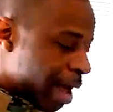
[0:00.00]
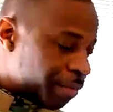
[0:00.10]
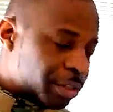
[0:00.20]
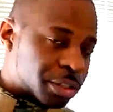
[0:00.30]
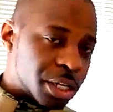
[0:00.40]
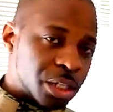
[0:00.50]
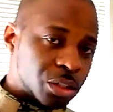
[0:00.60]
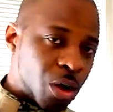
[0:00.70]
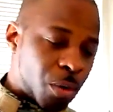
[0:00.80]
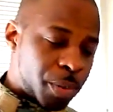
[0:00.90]
you have these things
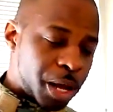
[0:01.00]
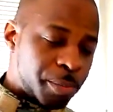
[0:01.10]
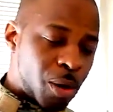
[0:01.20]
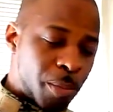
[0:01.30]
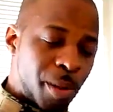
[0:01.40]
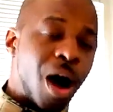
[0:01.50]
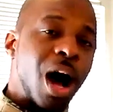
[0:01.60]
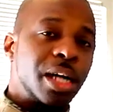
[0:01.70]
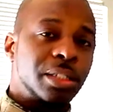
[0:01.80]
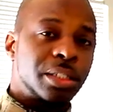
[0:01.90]
called paintball
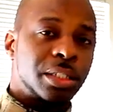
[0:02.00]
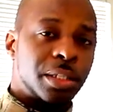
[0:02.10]
pods.